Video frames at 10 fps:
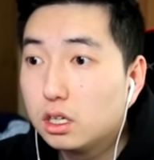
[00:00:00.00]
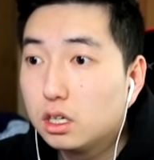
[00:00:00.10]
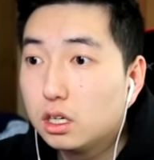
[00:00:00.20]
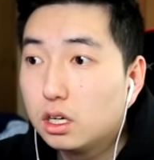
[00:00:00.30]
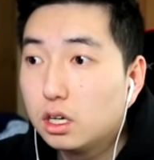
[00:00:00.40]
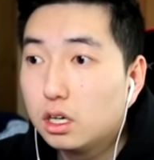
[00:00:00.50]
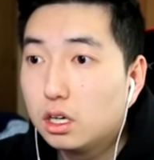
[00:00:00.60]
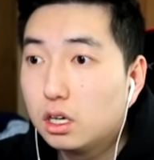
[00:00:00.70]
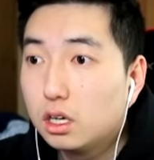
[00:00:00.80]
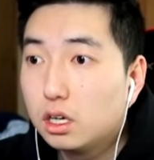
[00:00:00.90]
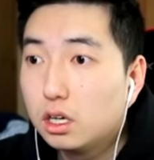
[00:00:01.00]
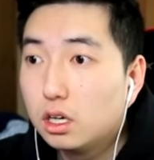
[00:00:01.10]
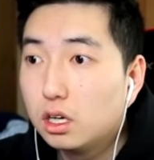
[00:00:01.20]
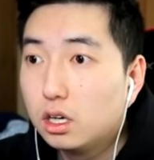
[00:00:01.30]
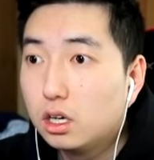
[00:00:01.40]

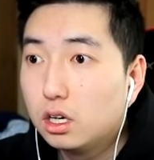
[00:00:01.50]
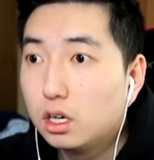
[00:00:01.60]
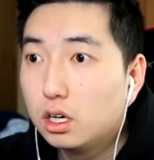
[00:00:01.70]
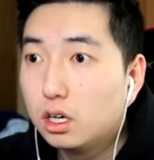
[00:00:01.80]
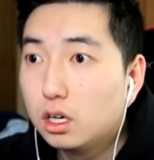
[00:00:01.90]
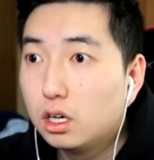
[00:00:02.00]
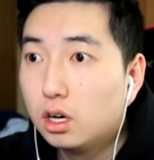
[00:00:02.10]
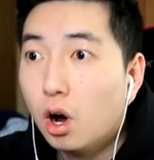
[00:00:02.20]
Nobody speaks.